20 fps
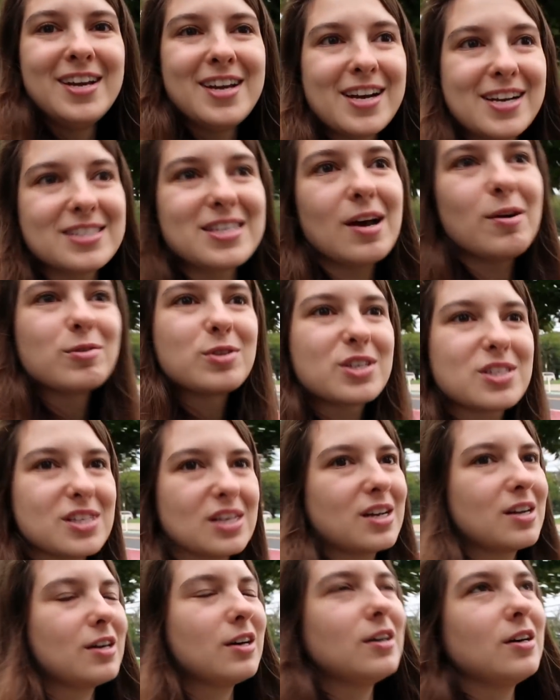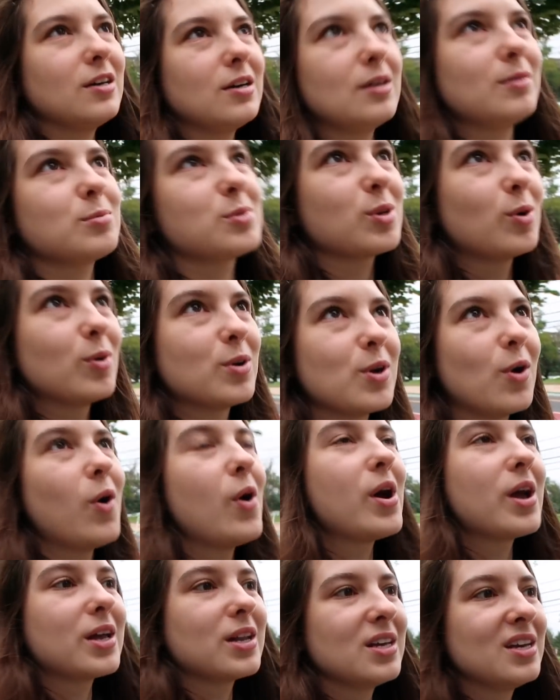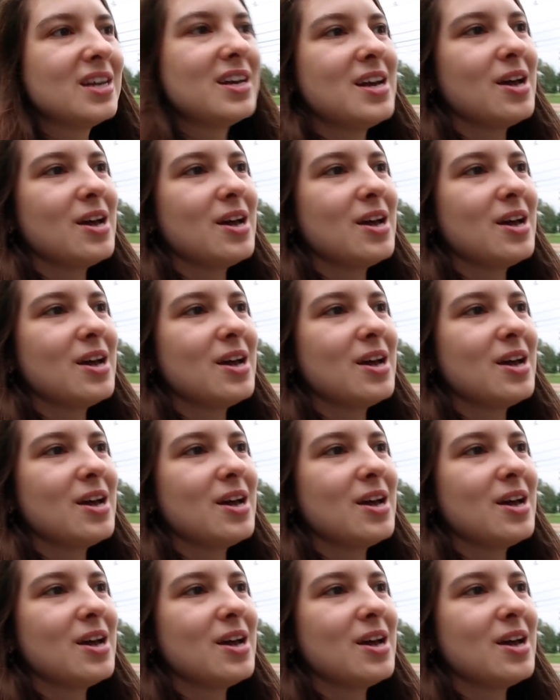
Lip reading: because I was just like, oh, I'm so annoyed.